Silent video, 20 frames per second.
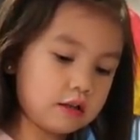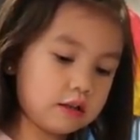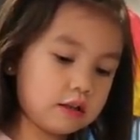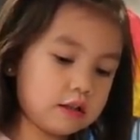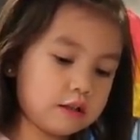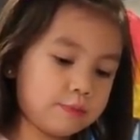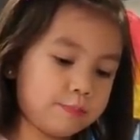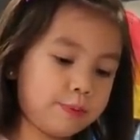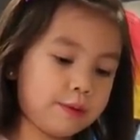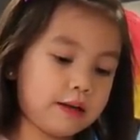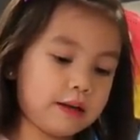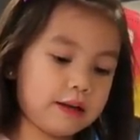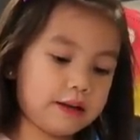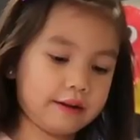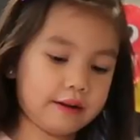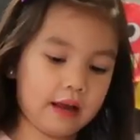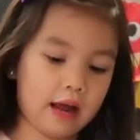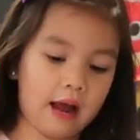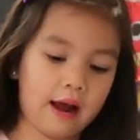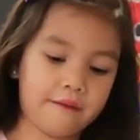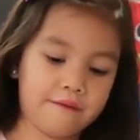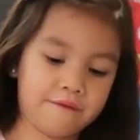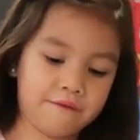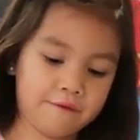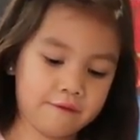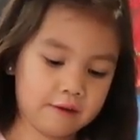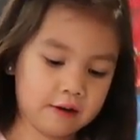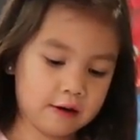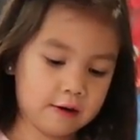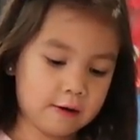Just put half
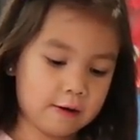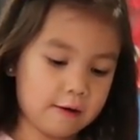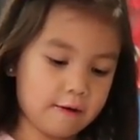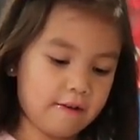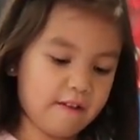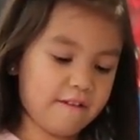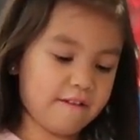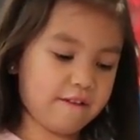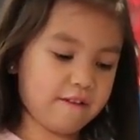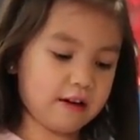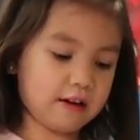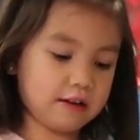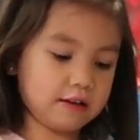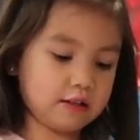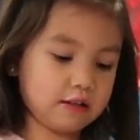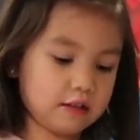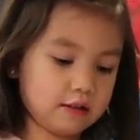one.